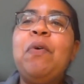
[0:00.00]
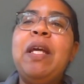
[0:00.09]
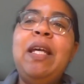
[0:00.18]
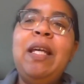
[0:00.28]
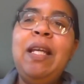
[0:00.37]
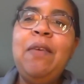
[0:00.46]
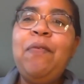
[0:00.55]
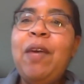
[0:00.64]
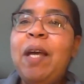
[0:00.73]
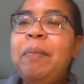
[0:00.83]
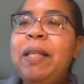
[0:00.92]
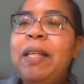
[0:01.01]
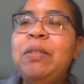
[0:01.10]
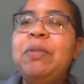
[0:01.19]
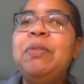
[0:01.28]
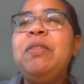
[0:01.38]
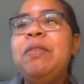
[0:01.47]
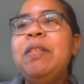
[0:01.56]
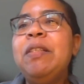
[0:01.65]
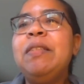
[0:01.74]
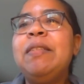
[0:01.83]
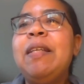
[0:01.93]
for any families whose
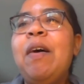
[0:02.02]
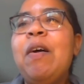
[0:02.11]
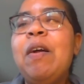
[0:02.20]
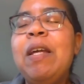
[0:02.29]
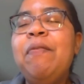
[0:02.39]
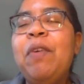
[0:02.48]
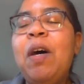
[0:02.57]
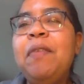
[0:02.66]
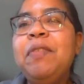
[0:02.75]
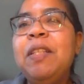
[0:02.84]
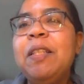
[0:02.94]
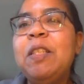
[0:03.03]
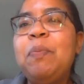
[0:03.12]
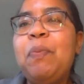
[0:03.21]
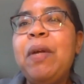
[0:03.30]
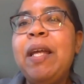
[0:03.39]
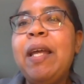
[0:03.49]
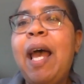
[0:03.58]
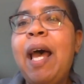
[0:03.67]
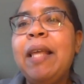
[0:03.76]
students are involved in the spring